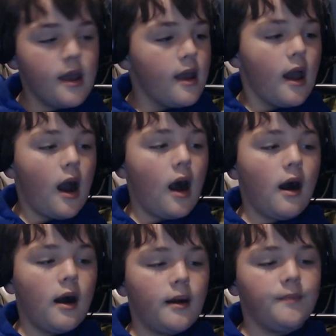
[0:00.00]

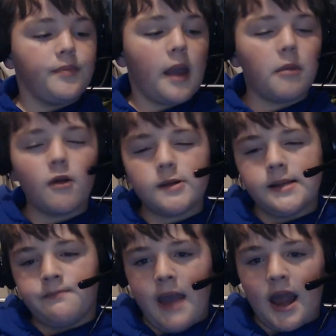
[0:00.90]
I'm not really
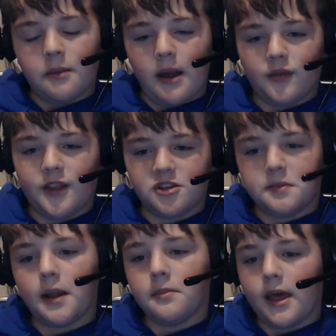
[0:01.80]
mad about this, but
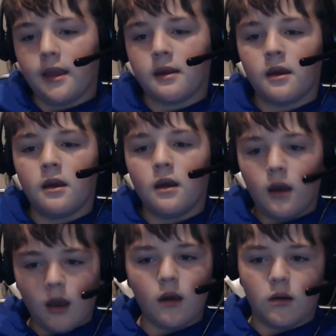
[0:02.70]
I'm like,
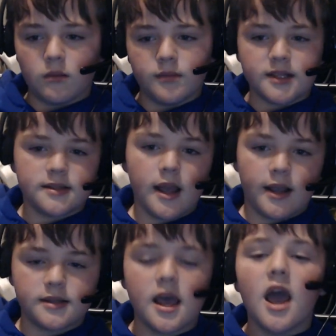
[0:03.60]
oh, that's nice.